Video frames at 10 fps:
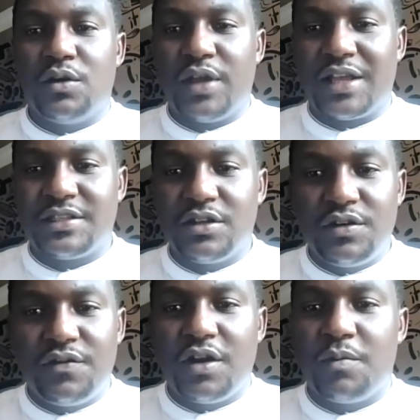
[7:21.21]
We are still
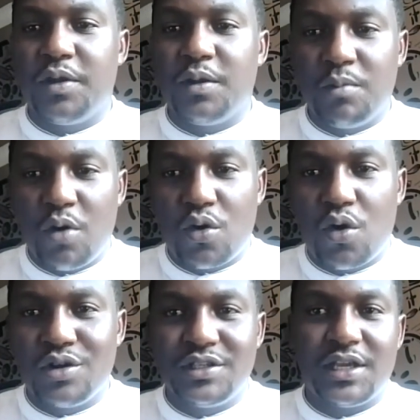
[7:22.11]
developing more
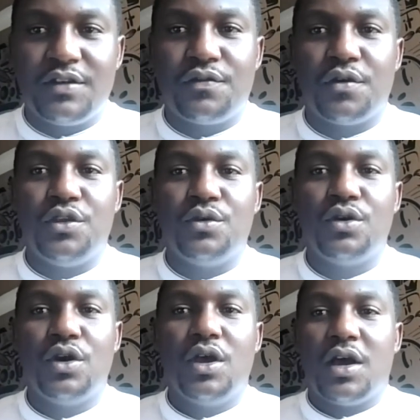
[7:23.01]
content for
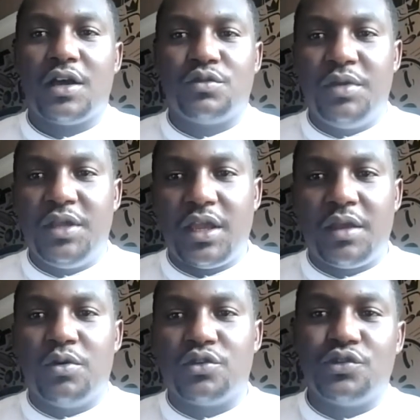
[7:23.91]
you to be
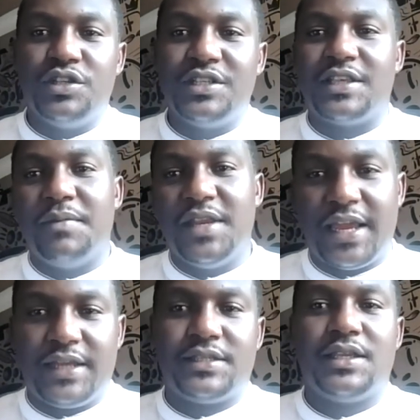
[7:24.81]
able to
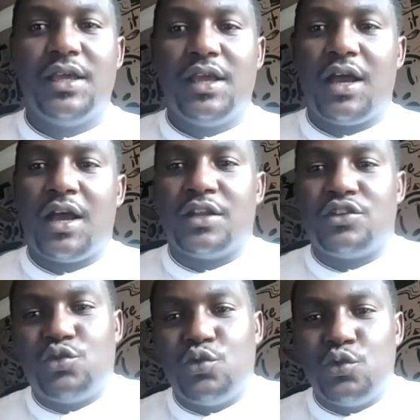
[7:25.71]
disseminate
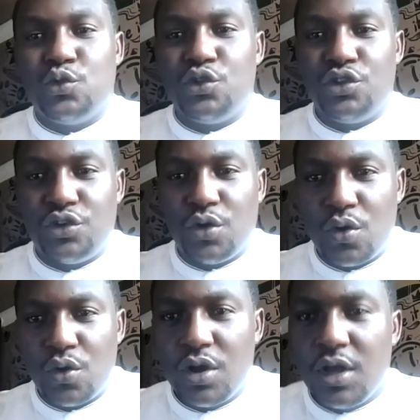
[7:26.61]
to
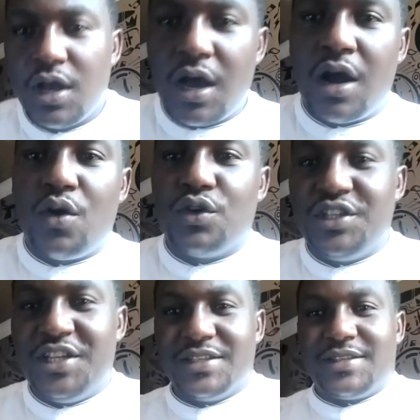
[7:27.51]
your
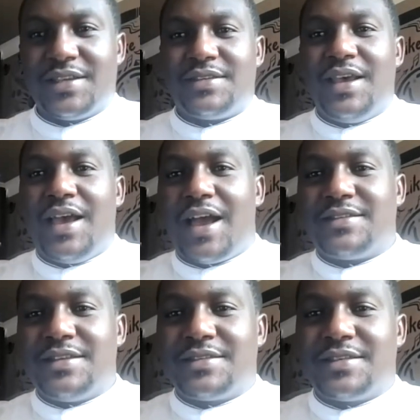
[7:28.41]
audiences. I
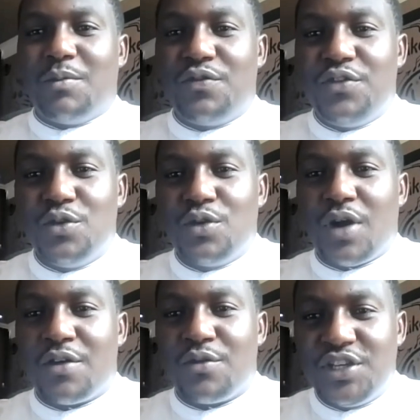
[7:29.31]
see some of
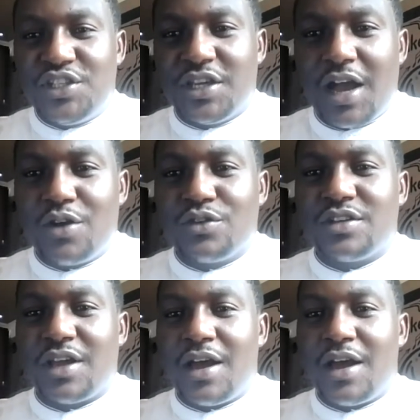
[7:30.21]
you are reaching
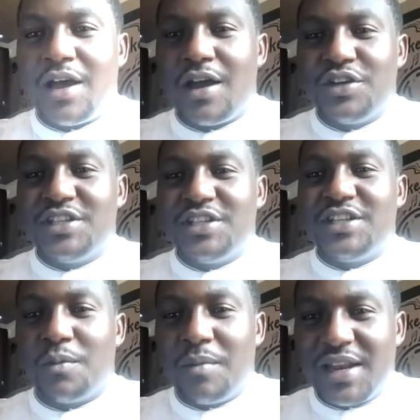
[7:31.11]
out.
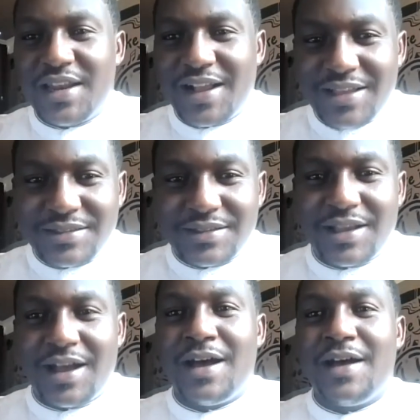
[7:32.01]
Greetings from
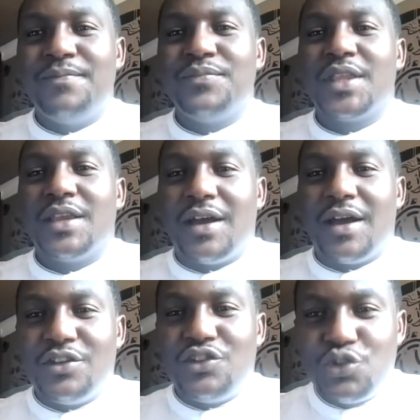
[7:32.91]
Madagascar.
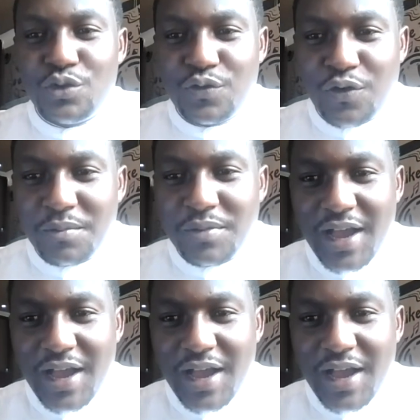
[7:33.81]
Jude from